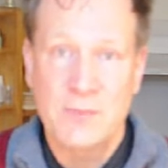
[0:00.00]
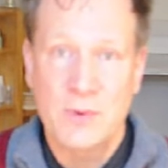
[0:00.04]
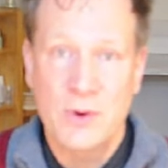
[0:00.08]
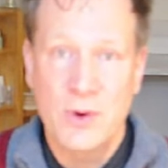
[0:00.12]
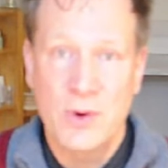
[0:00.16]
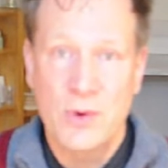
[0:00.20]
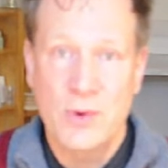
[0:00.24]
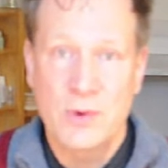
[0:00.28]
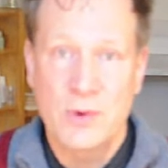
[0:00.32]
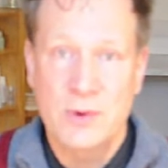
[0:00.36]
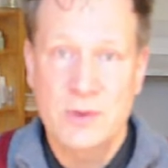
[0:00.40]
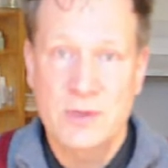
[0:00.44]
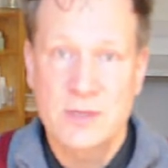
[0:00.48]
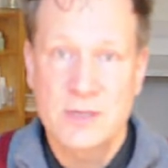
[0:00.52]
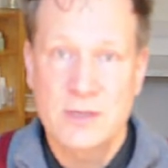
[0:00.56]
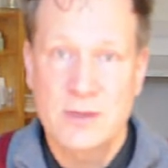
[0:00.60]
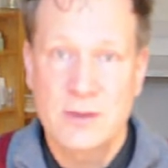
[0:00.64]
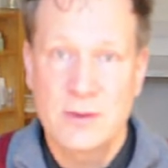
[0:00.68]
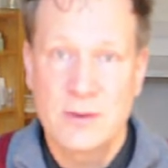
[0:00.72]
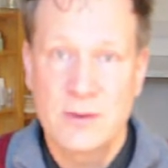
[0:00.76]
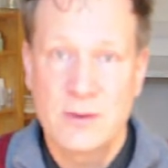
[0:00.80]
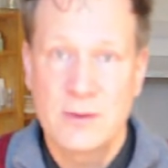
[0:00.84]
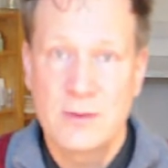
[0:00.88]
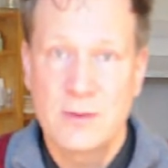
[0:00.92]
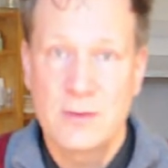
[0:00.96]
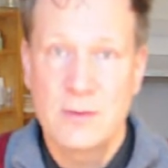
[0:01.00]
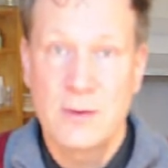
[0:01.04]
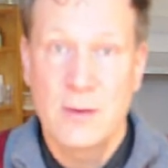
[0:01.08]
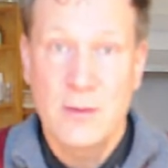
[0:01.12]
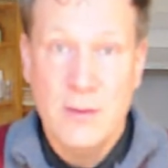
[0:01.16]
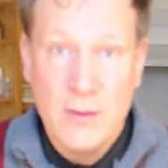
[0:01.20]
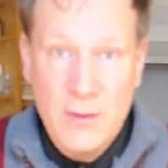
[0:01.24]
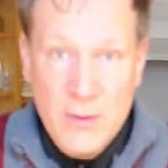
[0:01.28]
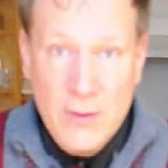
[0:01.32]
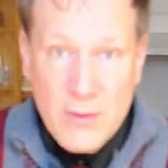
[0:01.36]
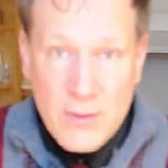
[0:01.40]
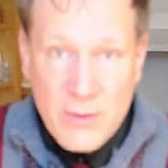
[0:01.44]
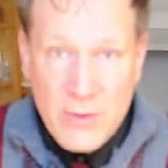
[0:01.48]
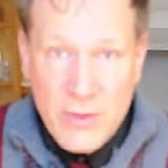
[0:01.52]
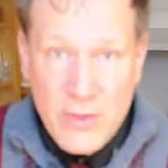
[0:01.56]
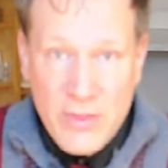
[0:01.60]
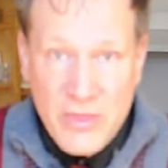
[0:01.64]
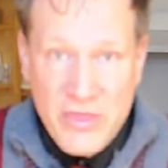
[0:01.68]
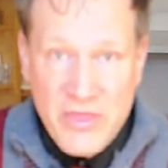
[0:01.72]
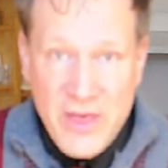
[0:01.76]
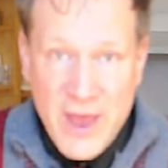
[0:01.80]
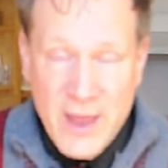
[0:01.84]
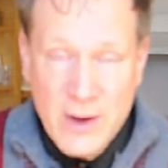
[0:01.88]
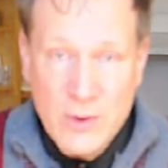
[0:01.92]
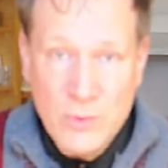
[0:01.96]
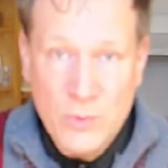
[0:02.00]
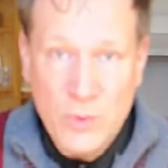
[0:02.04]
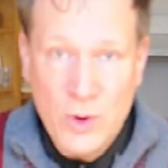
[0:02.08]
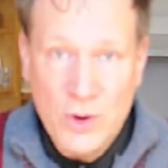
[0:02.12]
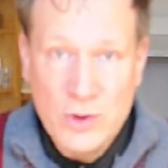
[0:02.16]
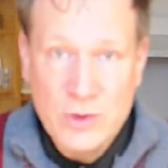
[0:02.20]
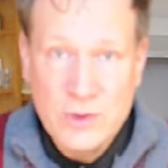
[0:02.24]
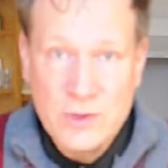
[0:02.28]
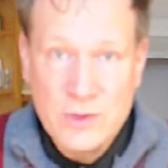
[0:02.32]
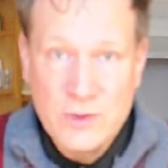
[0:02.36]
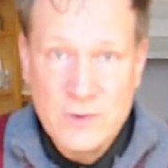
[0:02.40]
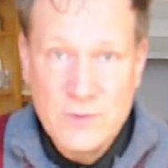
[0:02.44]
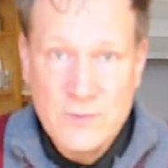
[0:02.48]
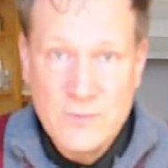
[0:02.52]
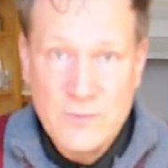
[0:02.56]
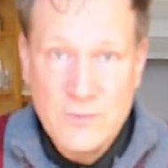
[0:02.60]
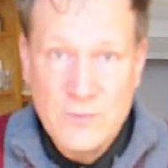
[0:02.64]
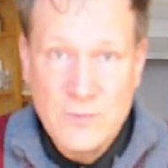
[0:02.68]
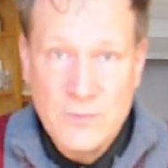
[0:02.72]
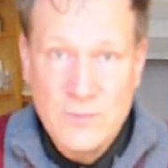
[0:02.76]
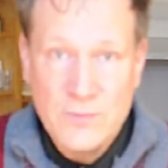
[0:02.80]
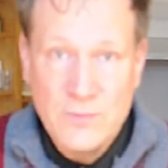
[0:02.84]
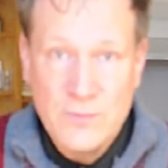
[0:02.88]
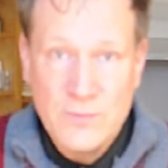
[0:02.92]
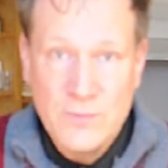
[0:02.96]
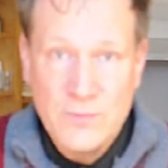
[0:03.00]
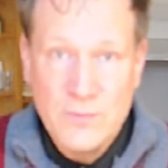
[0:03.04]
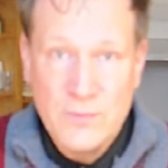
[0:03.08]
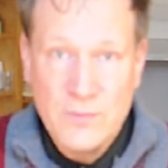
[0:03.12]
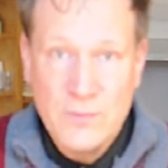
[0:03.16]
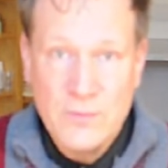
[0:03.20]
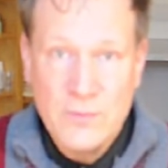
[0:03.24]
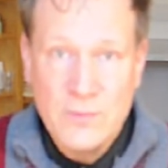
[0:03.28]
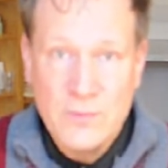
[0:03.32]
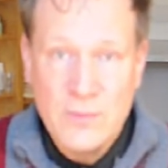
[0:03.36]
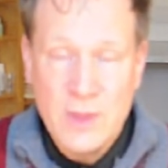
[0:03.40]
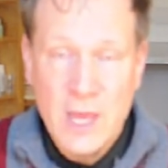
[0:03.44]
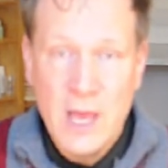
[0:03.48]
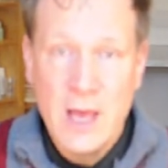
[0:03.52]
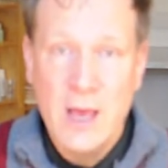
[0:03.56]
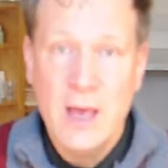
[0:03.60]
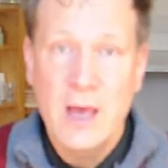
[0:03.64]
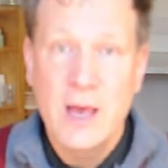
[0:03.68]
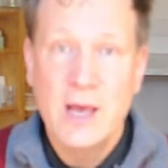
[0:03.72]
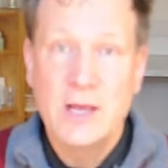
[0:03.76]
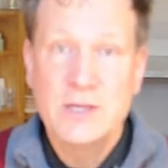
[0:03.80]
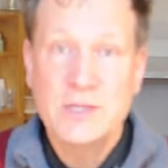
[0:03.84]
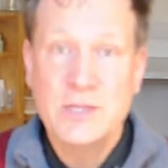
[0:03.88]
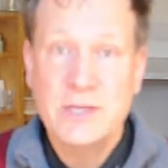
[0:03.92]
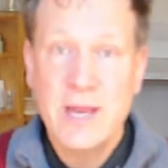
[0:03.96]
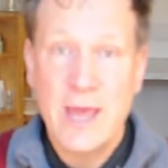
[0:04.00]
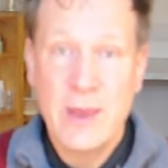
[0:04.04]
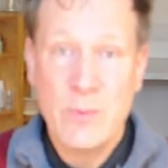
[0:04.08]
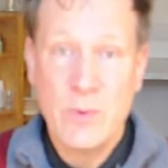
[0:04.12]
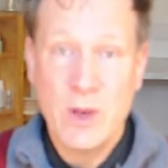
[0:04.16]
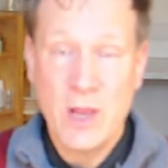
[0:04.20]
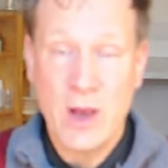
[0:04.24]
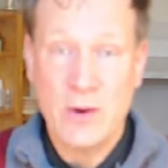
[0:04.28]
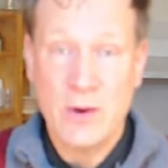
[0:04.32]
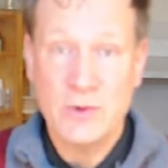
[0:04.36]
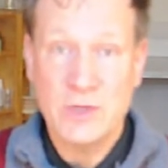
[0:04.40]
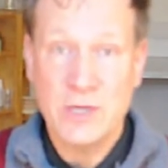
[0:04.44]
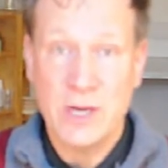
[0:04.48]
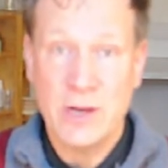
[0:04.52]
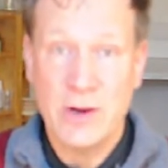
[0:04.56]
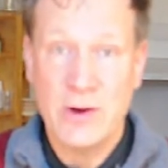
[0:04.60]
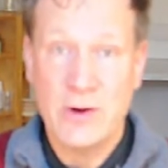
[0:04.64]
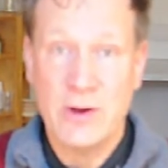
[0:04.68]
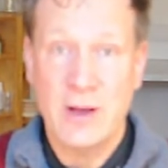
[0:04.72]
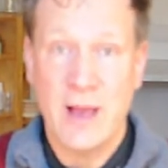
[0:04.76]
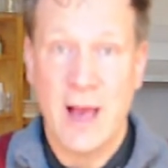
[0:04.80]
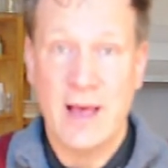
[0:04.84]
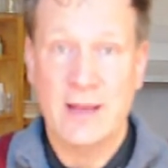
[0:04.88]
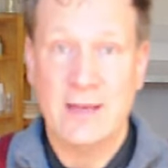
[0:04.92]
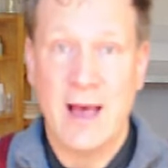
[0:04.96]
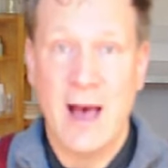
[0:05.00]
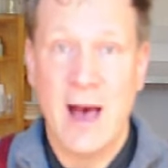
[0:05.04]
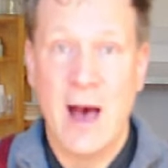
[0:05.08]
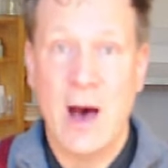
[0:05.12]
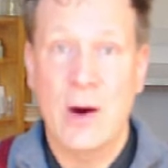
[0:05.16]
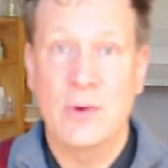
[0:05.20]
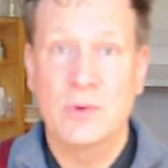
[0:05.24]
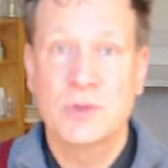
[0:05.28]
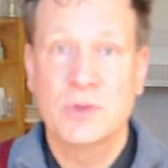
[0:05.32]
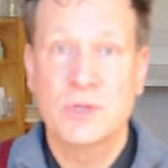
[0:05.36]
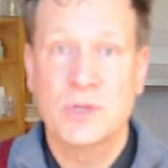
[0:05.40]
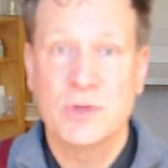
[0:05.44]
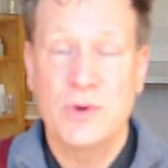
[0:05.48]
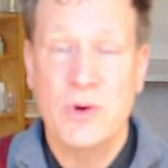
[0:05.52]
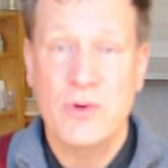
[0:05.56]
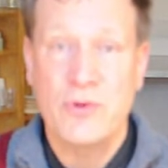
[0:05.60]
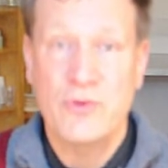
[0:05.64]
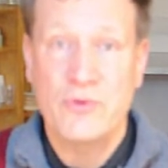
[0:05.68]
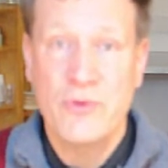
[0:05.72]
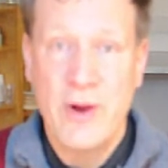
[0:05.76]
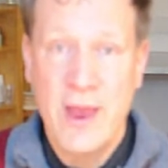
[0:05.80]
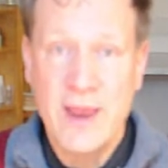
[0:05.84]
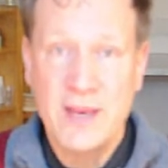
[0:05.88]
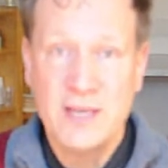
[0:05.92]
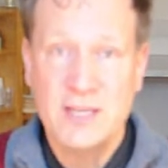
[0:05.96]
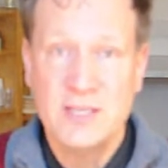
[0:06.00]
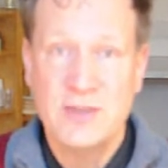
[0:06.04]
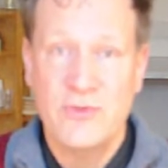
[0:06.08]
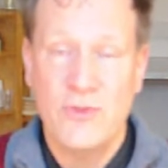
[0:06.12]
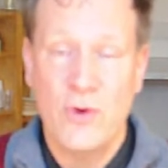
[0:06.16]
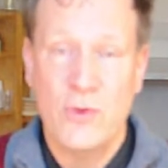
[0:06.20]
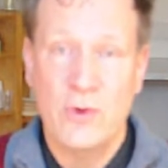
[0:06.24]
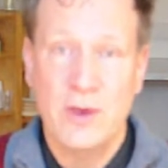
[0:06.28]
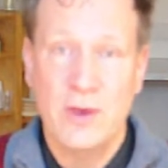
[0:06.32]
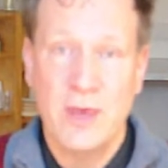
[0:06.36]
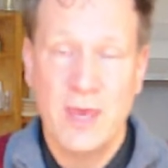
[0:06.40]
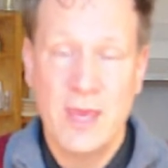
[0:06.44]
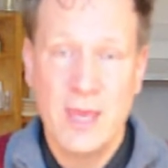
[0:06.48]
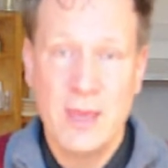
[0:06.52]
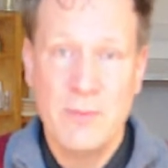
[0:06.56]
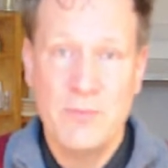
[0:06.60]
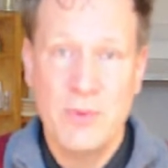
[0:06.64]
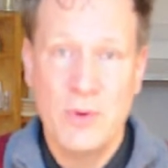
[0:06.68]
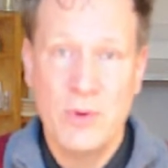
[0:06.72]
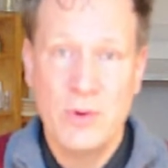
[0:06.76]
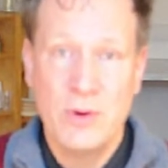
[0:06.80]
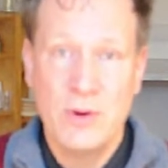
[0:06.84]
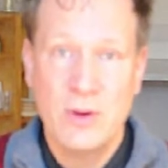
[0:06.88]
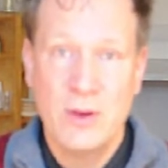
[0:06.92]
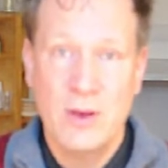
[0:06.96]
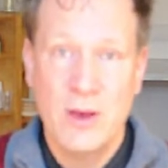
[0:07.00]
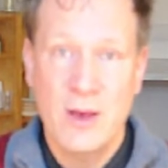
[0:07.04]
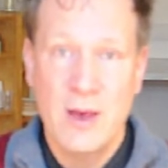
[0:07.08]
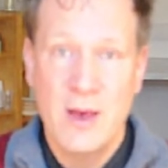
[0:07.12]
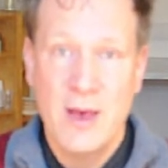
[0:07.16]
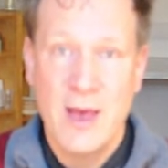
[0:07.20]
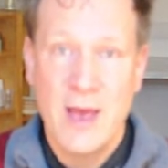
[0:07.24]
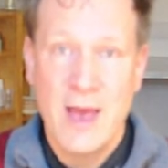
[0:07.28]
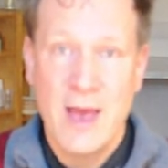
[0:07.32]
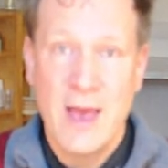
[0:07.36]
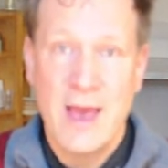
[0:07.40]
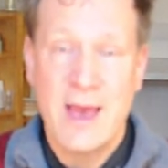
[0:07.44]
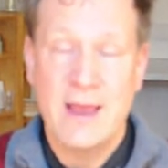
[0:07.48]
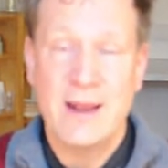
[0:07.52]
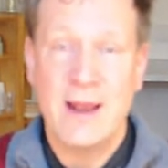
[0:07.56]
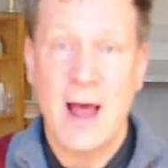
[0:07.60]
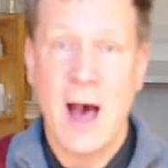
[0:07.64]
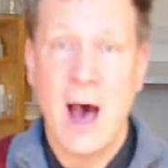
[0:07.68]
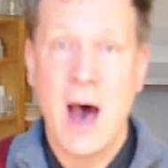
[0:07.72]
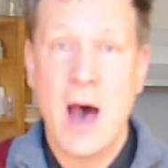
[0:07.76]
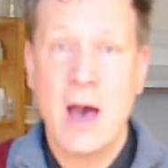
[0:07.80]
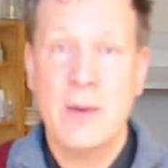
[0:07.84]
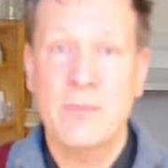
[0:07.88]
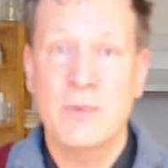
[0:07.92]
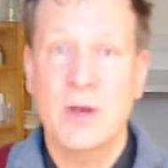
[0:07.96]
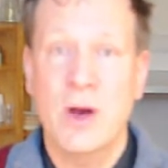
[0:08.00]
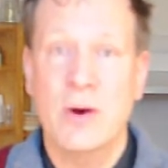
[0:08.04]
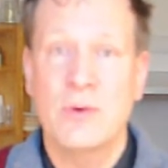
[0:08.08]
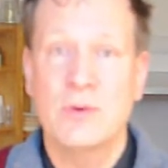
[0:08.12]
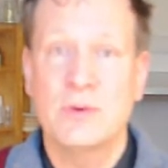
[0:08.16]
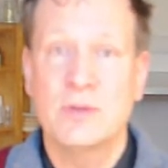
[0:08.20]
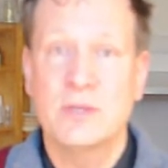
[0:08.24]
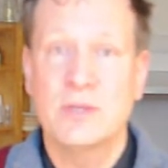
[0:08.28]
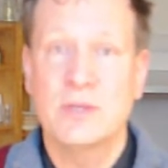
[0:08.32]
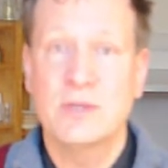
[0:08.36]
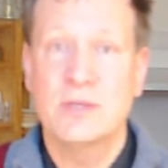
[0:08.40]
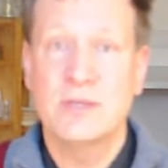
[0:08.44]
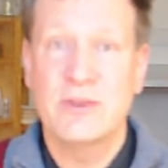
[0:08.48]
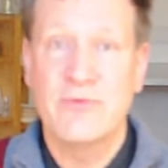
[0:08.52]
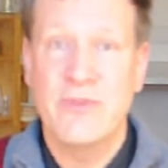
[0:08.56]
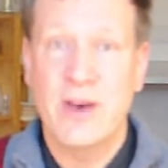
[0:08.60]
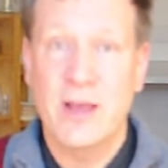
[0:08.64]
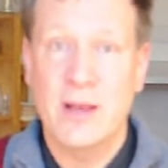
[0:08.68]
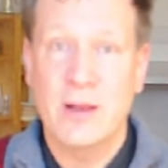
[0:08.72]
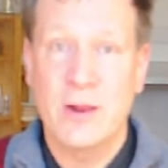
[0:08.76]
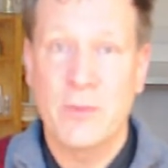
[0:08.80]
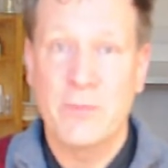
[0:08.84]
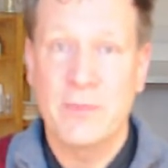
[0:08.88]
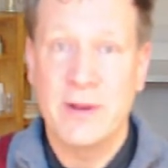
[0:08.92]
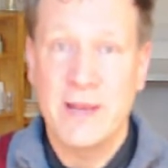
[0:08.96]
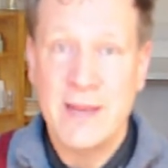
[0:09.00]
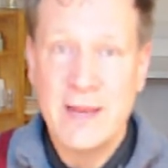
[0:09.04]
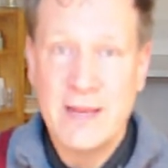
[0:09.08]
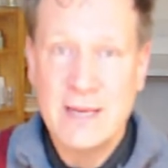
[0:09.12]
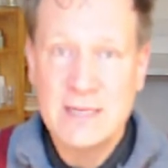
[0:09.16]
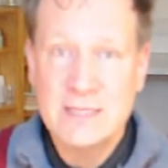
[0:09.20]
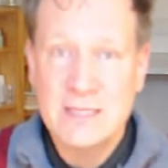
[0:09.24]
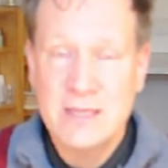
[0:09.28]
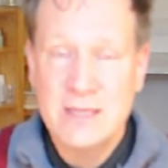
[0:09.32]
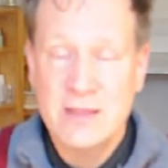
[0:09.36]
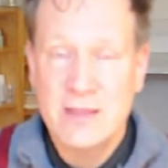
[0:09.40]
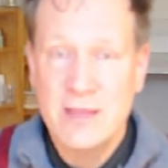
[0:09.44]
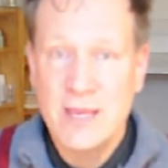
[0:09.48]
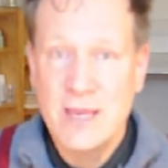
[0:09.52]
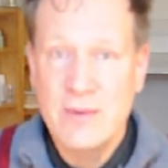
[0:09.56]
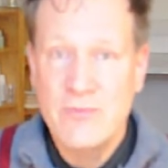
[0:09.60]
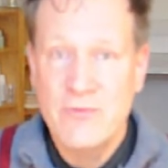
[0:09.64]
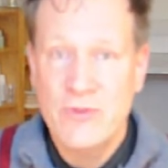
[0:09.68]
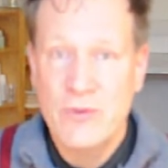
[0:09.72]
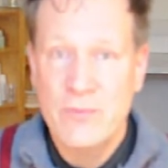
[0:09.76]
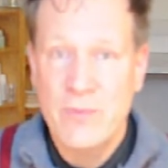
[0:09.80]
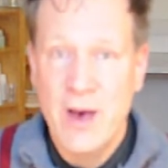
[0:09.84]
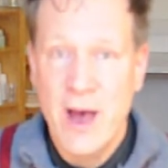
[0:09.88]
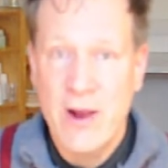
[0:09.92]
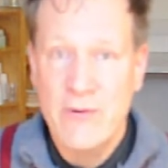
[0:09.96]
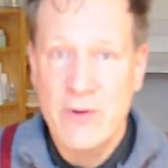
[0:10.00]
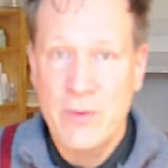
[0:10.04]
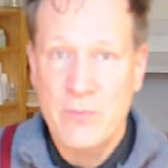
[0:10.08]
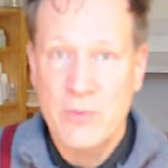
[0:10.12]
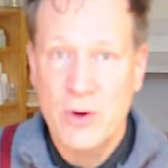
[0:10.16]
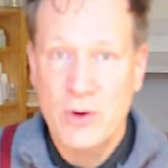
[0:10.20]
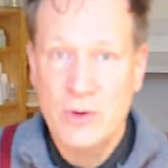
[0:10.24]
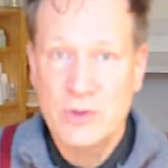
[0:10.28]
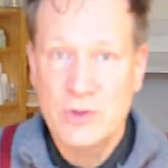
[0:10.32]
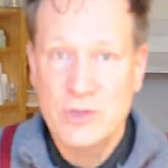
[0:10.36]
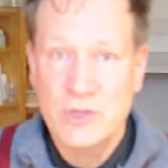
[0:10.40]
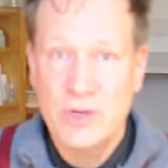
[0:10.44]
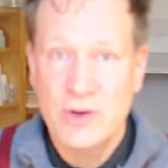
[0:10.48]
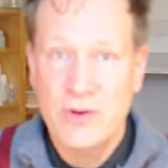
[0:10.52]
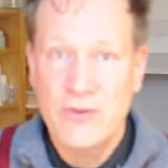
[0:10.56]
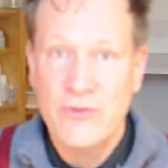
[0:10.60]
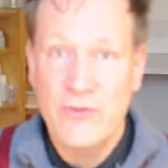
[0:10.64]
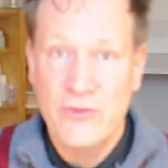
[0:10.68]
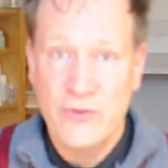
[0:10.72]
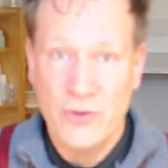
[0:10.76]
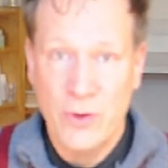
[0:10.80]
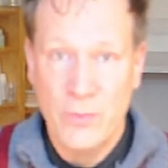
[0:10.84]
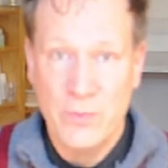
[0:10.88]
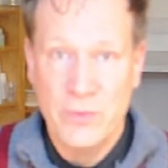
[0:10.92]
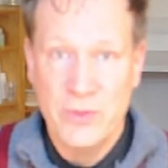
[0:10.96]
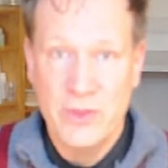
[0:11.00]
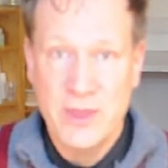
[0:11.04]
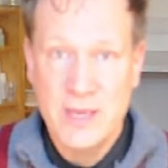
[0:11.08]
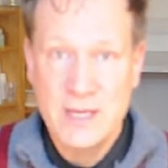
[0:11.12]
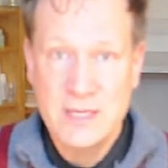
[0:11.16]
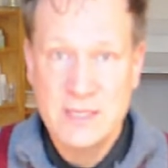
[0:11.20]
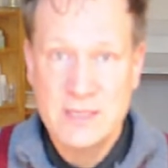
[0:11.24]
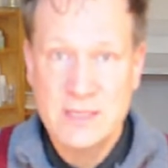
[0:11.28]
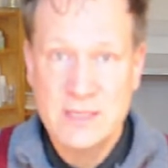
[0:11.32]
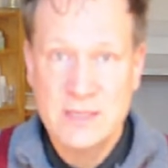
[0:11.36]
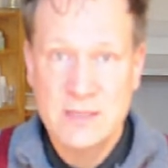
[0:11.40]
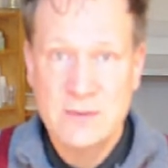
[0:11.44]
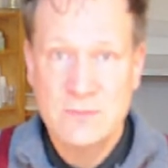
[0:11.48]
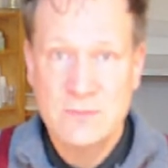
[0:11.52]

chords. Then what? Today we're going to look at how to arrange for keyboard, and I'm going to develop Lily's theme from Harry Potter from this